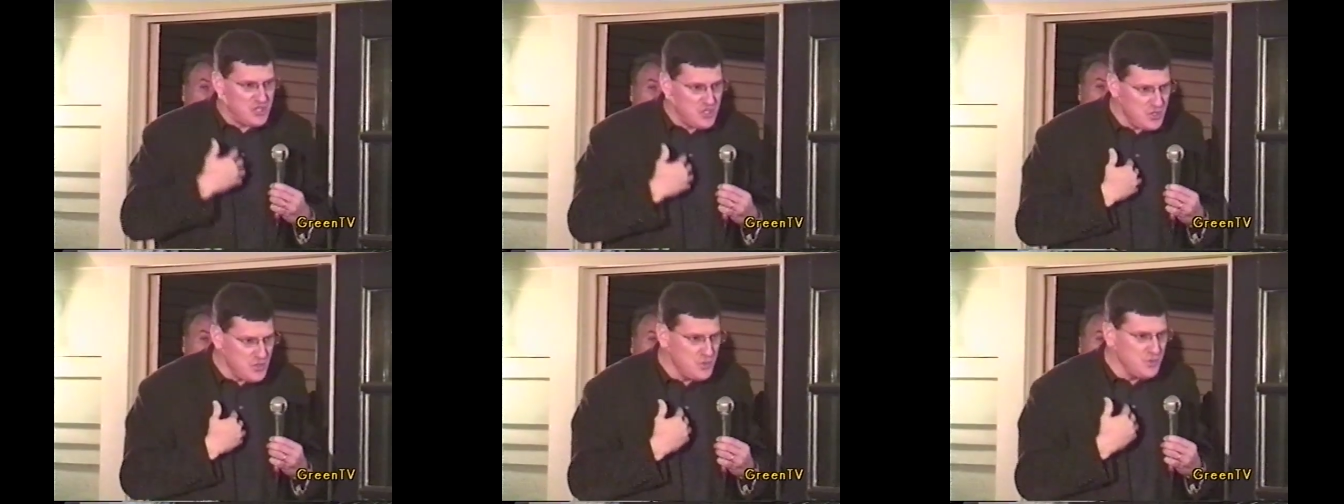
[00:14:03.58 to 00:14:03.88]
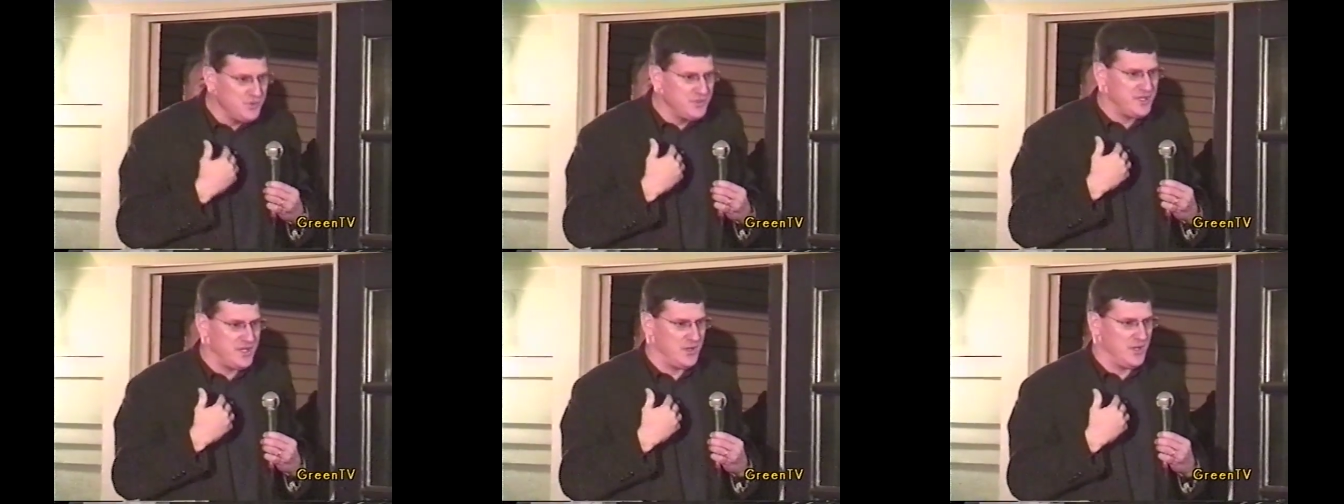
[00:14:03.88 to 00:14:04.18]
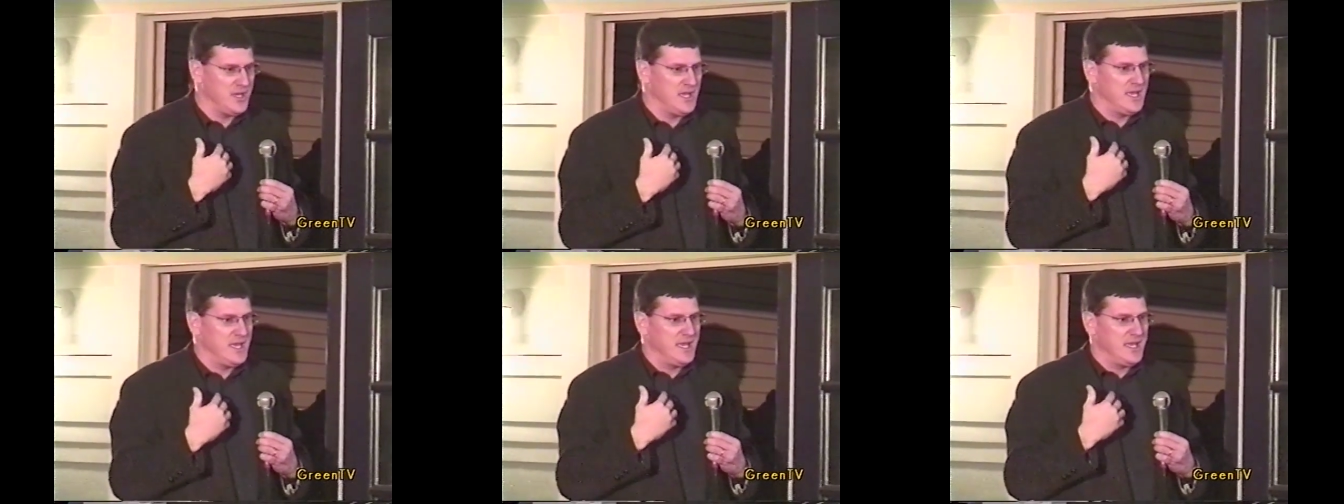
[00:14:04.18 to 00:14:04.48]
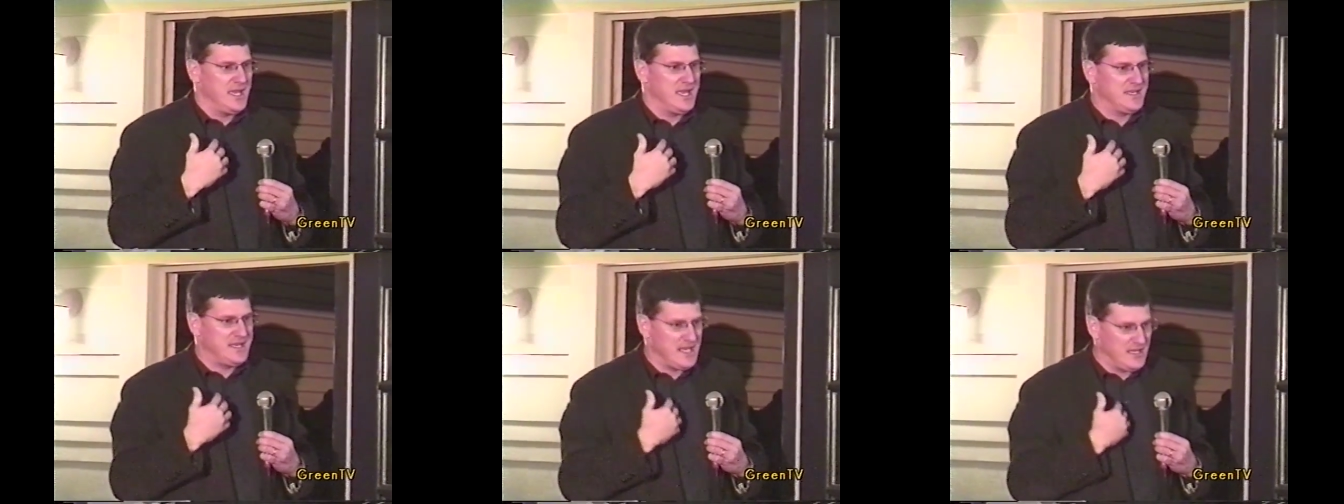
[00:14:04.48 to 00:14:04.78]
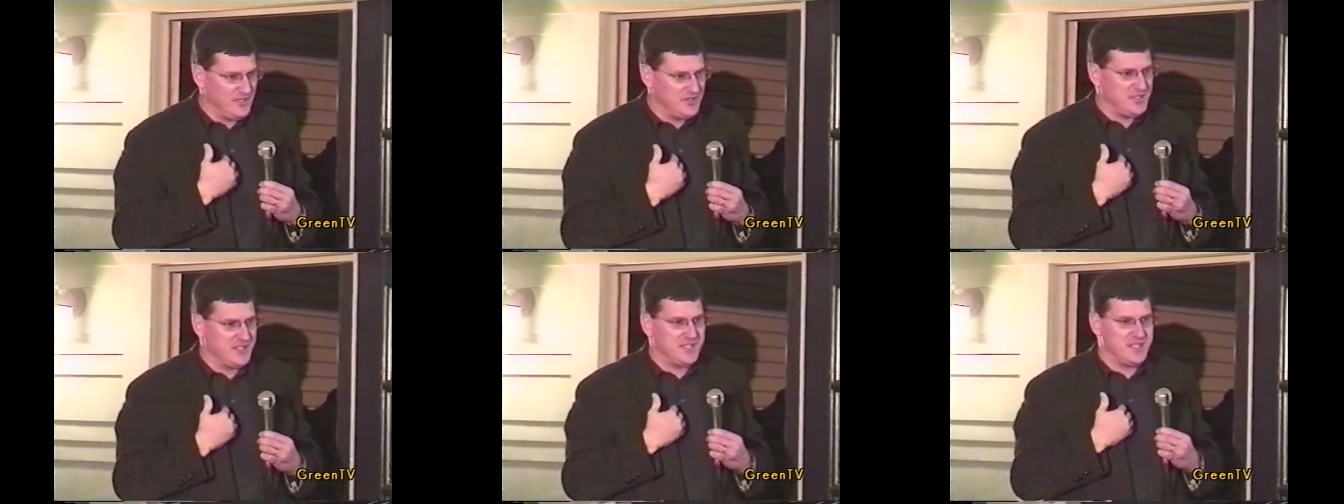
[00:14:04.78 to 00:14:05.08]
used
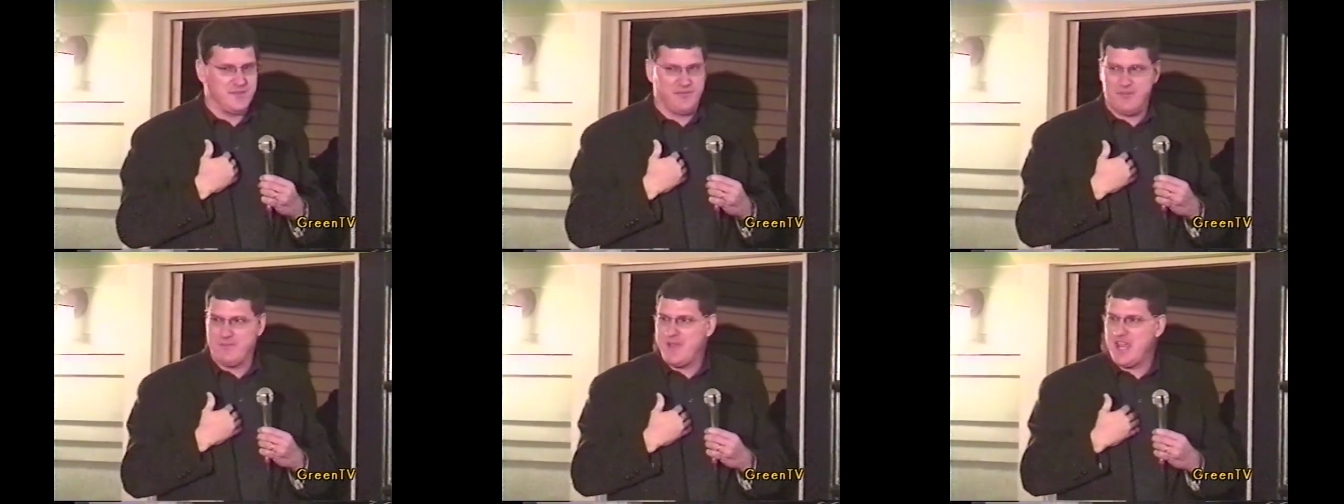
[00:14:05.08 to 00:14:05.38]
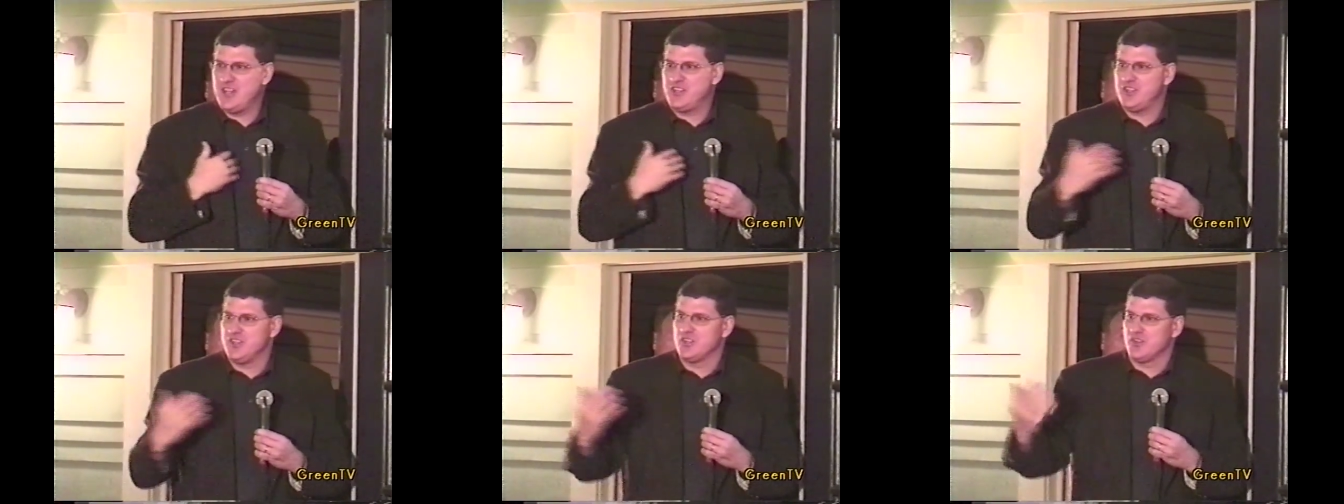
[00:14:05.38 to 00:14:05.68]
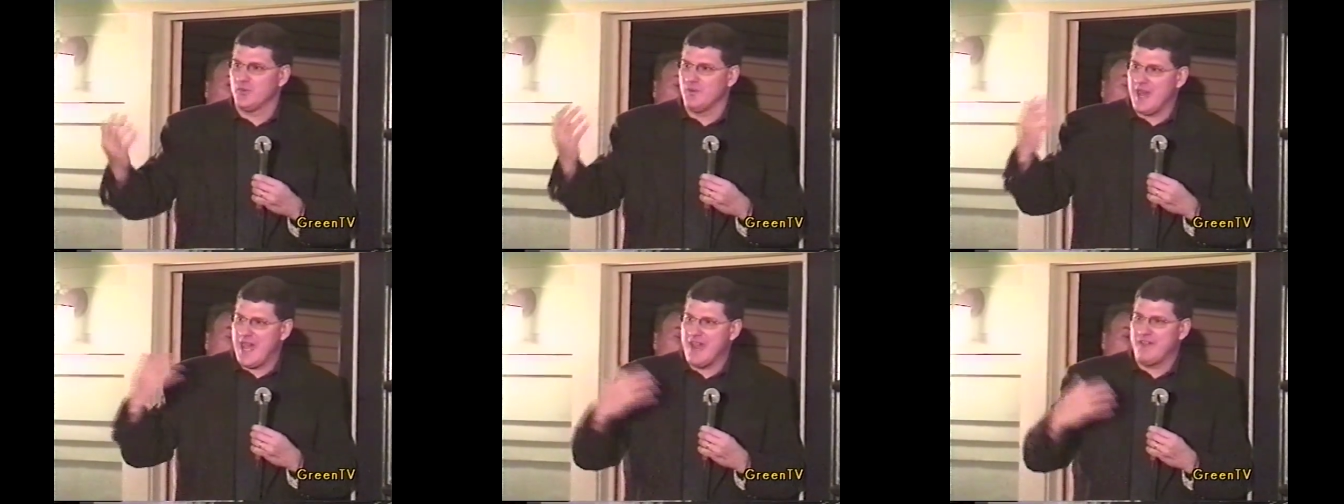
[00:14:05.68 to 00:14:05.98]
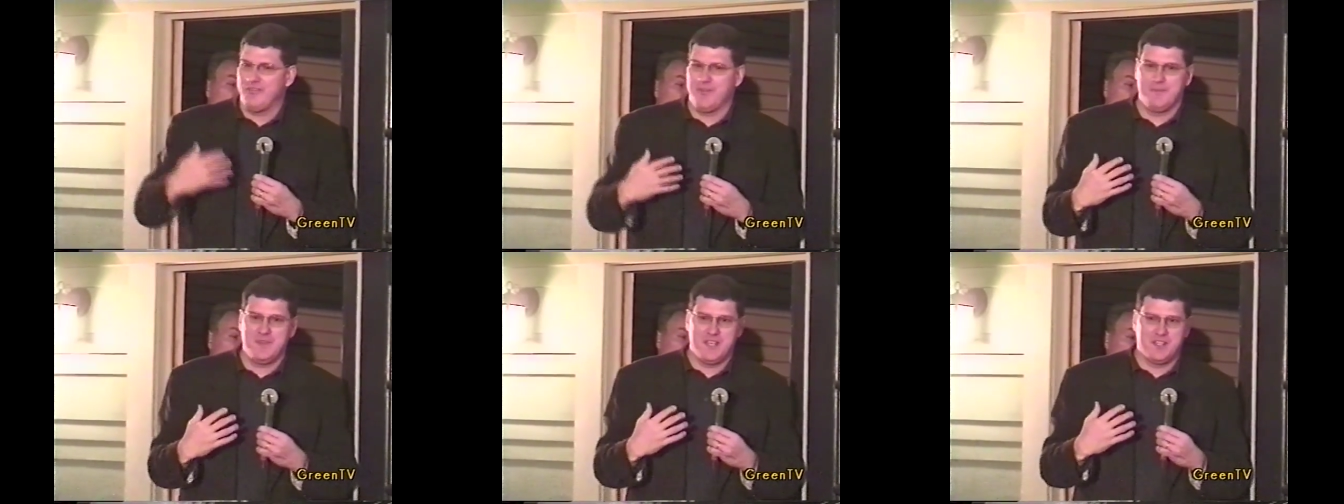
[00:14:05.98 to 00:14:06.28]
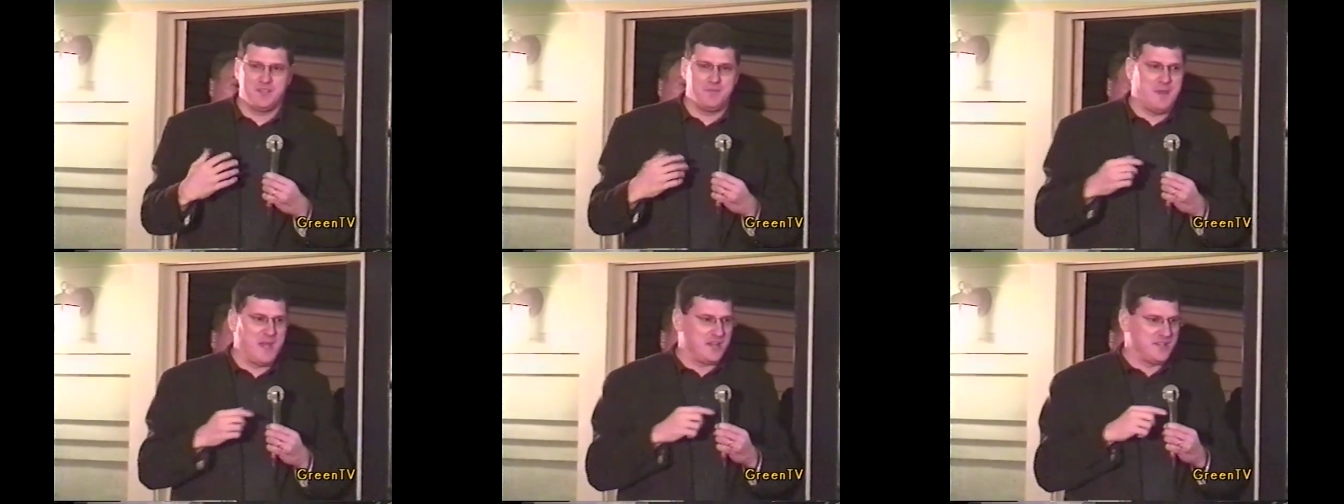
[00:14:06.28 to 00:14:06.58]
intelligence information derived from the
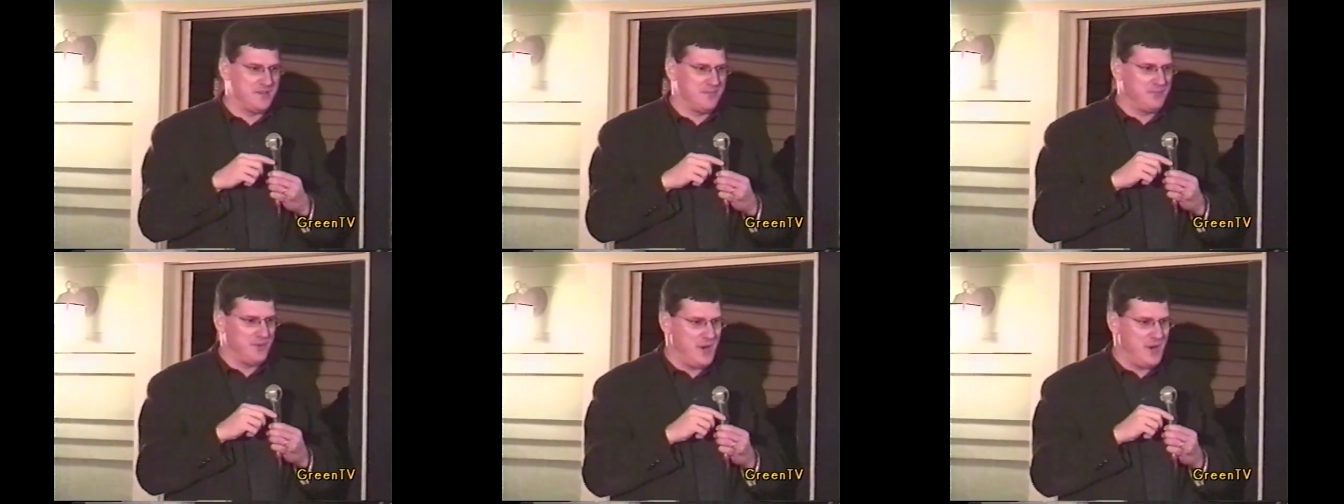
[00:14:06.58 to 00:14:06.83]
inspection